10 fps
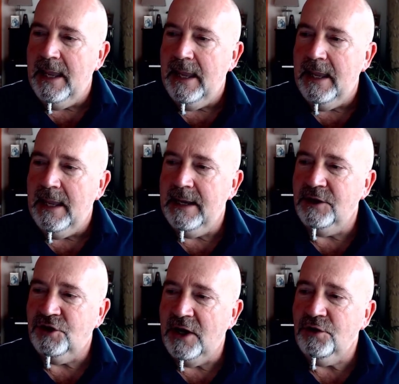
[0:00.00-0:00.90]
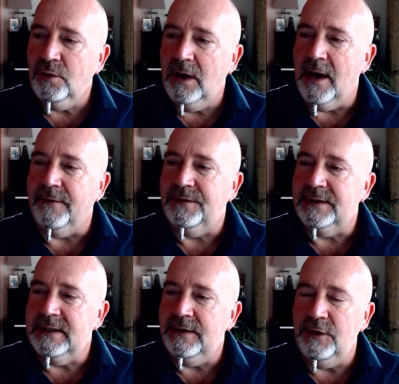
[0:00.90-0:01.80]
It can change your life to
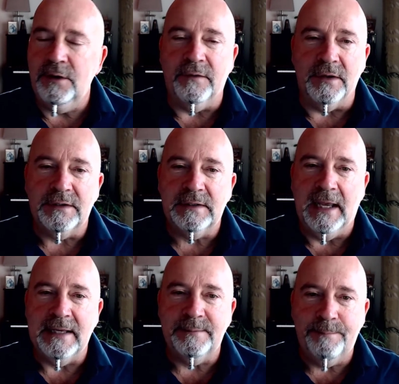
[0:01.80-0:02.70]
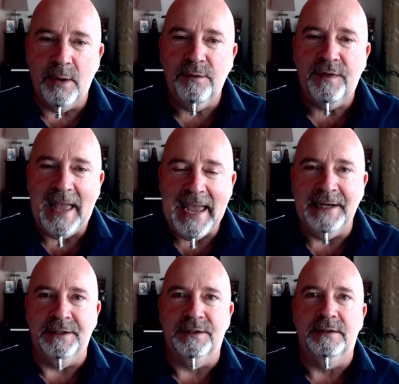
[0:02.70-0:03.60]
see the universe as both
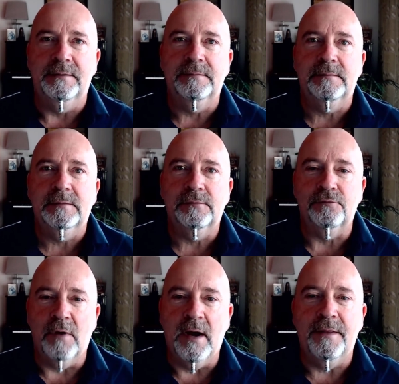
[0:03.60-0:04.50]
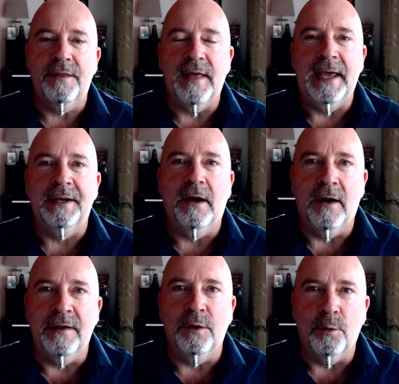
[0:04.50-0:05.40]
and, rather than
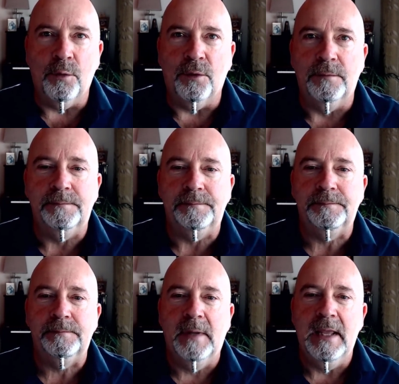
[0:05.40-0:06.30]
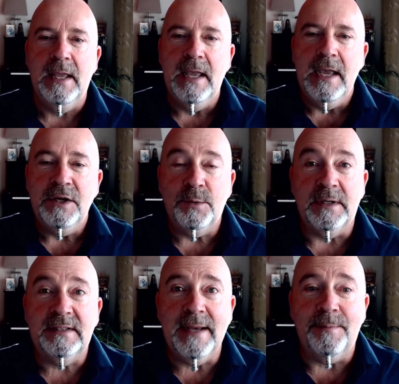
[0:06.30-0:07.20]
either or. To
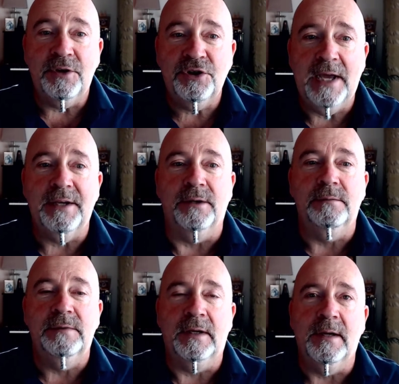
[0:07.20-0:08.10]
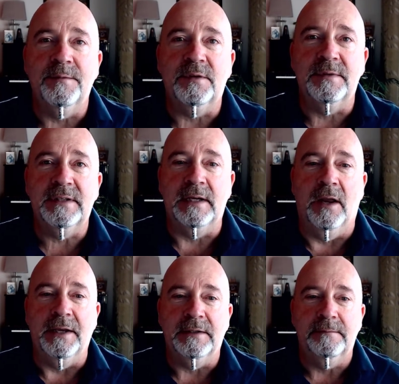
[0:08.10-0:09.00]
accept the shadow that comes from
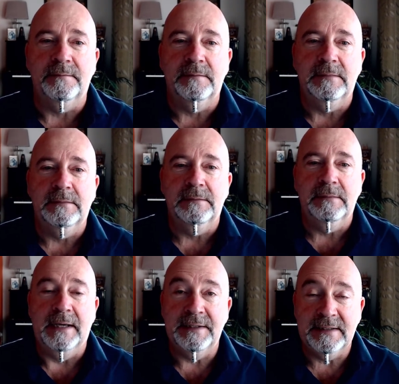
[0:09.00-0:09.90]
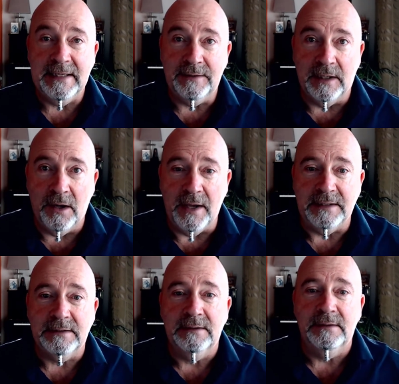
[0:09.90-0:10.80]
sunlight, and to seek the light
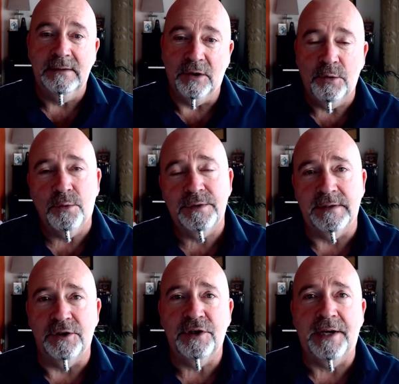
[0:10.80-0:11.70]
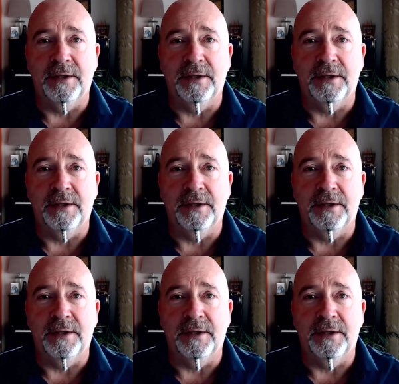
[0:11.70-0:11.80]
that causes the shadow.